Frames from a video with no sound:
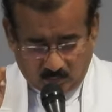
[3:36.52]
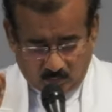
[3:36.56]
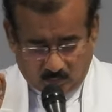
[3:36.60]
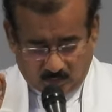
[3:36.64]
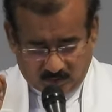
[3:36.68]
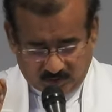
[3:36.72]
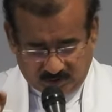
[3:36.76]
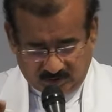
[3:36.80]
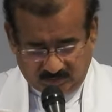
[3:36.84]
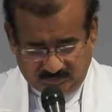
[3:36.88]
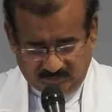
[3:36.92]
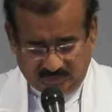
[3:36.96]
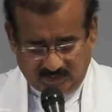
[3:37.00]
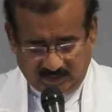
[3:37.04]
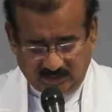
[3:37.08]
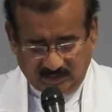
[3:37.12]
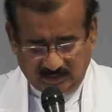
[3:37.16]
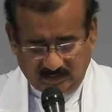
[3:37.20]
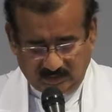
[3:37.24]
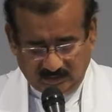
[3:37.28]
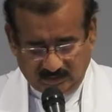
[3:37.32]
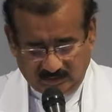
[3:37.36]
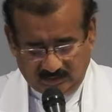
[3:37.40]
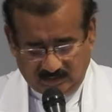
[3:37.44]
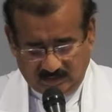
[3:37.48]

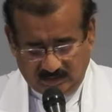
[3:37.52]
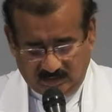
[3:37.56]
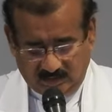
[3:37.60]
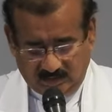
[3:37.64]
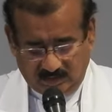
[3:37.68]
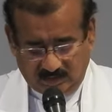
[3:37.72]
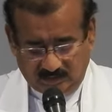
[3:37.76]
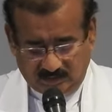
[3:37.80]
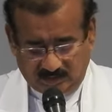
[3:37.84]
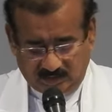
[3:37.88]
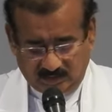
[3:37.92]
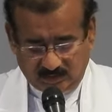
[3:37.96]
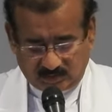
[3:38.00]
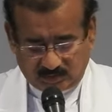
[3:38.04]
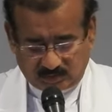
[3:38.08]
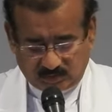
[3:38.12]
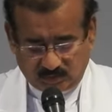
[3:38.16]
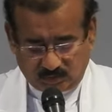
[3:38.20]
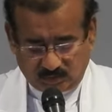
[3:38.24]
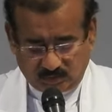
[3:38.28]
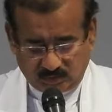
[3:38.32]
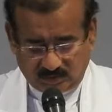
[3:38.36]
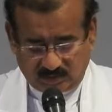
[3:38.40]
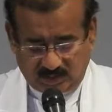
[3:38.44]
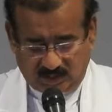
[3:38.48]
Worshipping God in
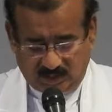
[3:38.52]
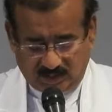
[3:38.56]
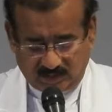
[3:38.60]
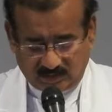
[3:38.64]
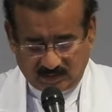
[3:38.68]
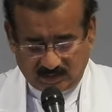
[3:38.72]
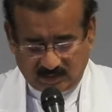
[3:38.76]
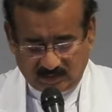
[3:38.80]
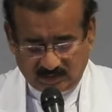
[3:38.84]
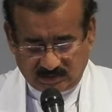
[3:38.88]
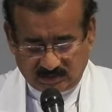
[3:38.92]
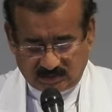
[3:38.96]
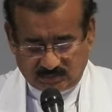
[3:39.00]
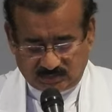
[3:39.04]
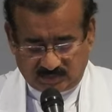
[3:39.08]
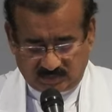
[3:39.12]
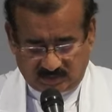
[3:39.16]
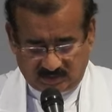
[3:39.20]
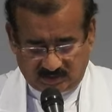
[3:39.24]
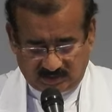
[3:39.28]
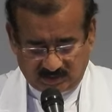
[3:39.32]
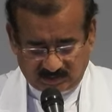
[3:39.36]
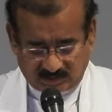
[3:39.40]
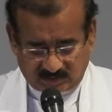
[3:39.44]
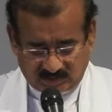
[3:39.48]
truth and in
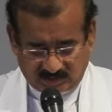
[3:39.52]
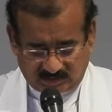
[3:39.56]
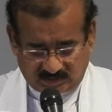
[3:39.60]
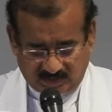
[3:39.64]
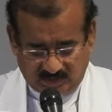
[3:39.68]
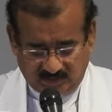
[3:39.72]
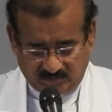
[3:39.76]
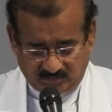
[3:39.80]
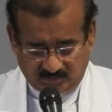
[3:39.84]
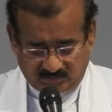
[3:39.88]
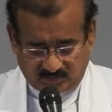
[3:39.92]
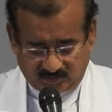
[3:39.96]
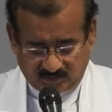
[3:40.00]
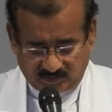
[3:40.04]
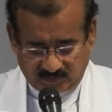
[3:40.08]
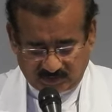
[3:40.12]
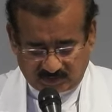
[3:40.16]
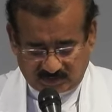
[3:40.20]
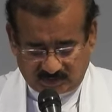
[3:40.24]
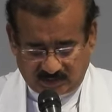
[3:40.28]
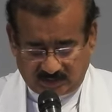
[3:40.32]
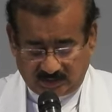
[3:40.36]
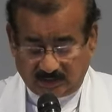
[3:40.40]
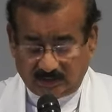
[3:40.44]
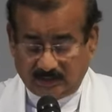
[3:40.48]
spirit is a theme for
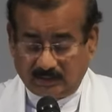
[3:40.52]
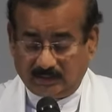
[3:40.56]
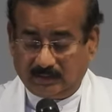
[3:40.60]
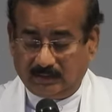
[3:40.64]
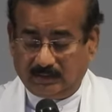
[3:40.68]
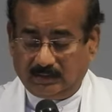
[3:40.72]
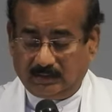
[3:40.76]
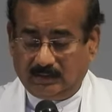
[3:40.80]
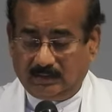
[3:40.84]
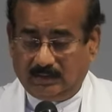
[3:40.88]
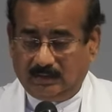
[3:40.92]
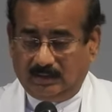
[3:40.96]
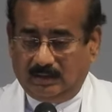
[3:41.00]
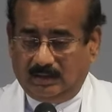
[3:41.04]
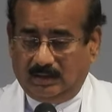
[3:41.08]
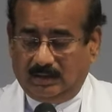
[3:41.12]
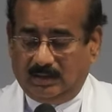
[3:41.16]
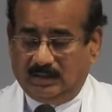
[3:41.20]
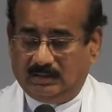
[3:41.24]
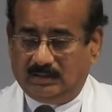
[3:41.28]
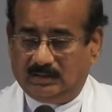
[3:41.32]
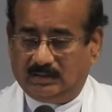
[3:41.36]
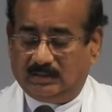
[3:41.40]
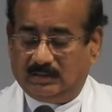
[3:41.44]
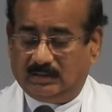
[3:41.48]
this day.
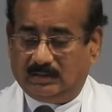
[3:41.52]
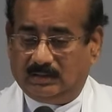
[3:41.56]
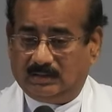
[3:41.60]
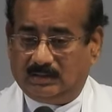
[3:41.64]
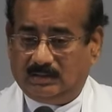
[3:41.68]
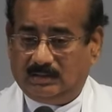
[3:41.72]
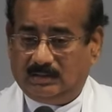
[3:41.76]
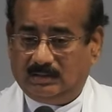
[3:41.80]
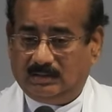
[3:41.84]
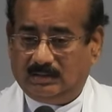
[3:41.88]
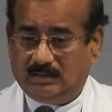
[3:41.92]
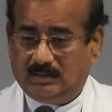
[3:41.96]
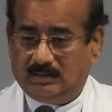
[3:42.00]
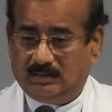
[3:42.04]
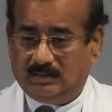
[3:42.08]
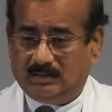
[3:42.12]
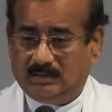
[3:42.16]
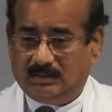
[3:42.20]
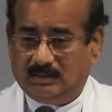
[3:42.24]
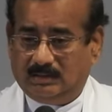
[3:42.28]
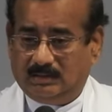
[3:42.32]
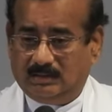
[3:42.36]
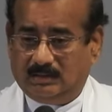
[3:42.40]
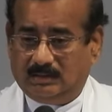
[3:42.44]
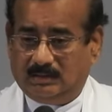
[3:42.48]
And
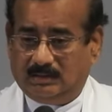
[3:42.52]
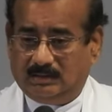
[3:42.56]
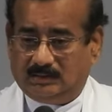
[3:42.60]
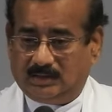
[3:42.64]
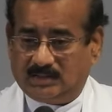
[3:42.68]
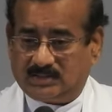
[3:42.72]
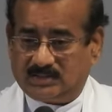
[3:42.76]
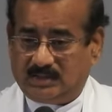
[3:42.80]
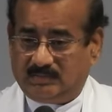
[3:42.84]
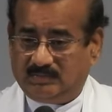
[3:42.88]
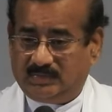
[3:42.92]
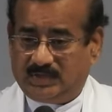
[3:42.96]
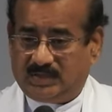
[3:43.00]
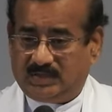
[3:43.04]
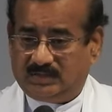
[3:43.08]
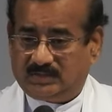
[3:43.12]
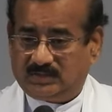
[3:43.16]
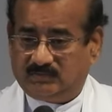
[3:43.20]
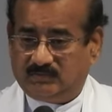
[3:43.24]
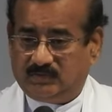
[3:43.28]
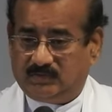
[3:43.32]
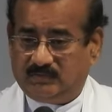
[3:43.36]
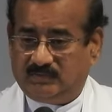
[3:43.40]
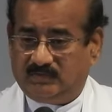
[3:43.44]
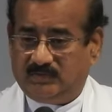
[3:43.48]
the
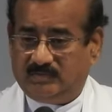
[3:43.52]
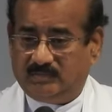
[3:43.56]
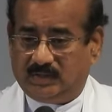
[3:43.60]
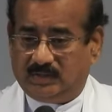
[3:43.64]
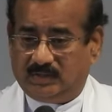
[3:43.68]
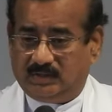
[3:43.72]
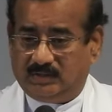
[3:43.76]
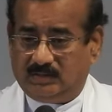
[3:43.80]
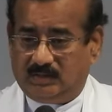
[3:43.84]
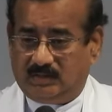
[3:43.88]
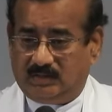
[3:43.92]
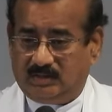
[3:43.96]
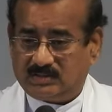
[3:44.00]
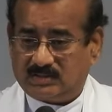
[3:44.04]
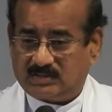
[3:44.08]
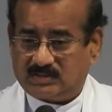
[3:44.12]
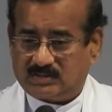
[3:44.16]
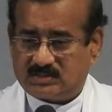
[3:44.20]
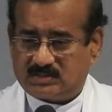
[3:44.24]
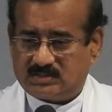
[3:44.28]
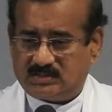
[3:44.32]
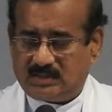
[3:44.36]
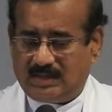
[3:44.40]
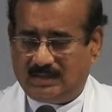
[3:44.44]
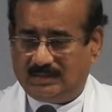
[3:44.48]
Samaritan woman
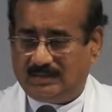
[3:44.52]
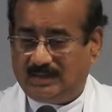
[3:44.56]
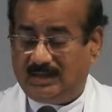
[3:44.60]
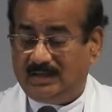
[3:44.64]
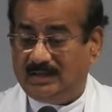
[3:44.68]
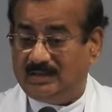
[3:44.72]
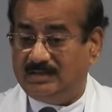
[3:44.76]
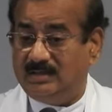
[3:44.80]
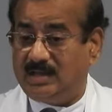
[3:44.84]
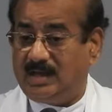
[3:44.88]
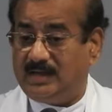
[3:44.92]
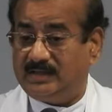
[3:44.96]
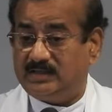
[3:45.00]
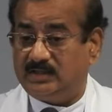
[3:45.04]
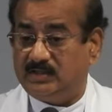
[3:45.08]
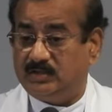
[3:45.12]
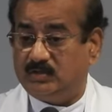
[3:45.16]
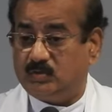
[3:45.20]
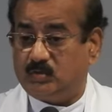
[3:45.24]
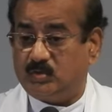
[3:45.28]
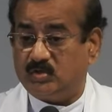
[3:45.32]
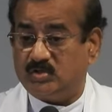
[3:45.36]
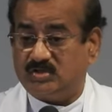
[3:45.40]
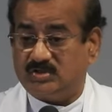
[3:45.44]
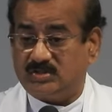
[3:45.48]
asks an
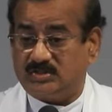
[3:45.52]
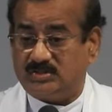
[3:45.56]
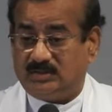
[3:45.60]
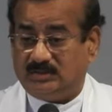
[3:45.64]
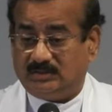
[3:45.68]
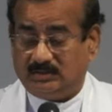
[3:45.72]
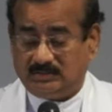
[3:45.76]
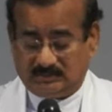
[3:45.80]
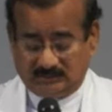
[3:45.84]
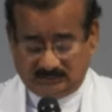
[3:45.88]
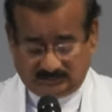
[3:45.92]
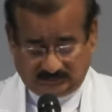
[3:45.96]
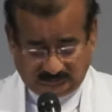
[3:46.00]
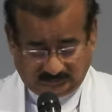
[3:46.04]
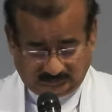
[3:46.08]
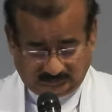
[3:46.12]
igniting question.